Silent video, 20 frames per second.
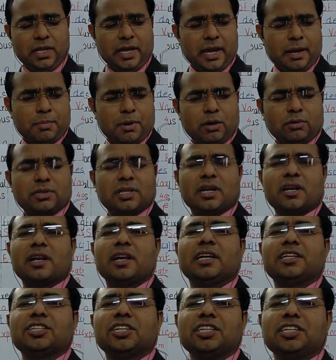about the
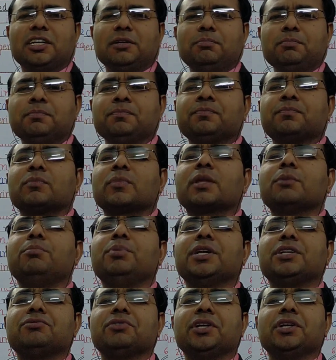relationship
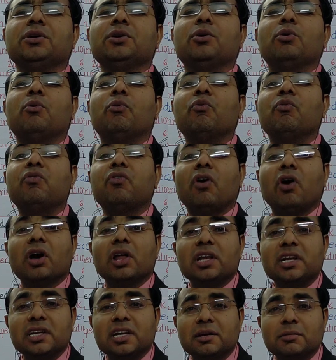between
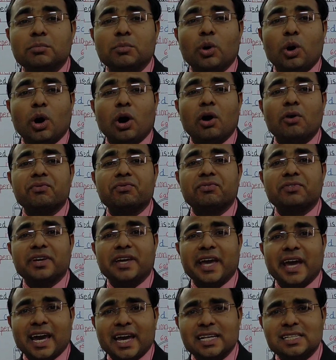volume of
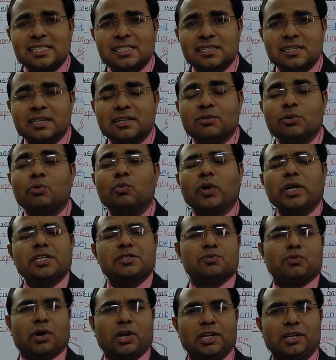gas. What
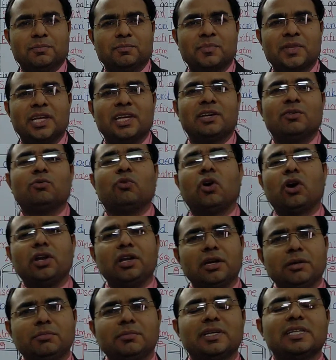is volume?
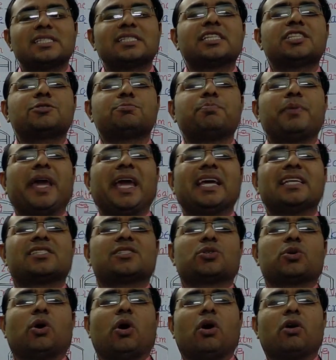Volume is the
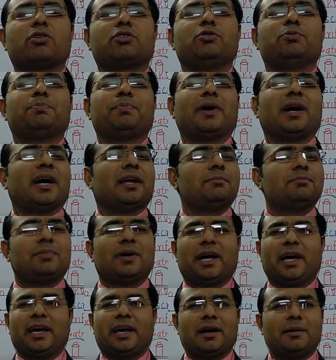space occupied
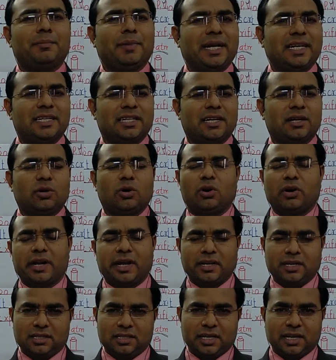by a matter or
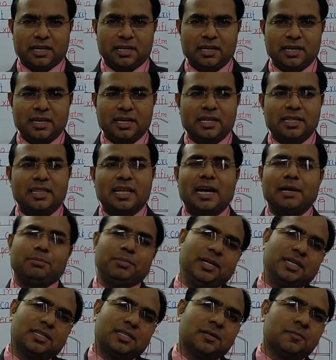anything.
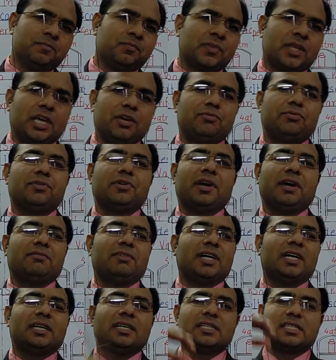That means if you
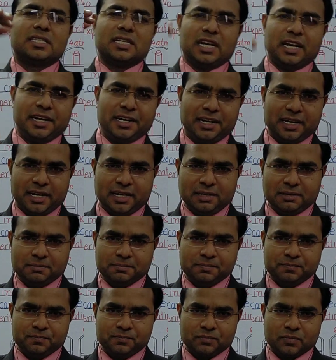have a cylinder,
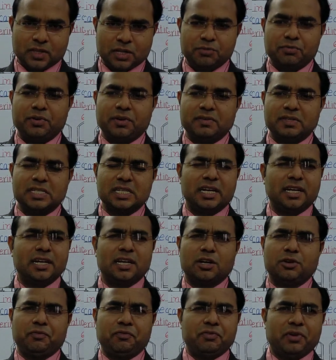
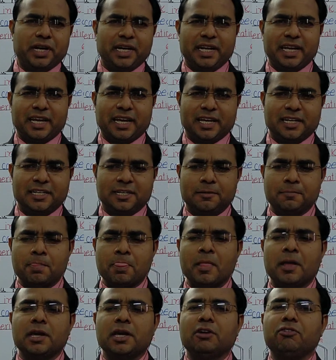of 20 kg,
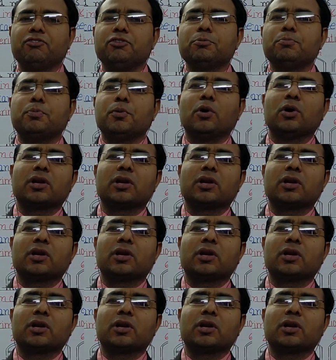if you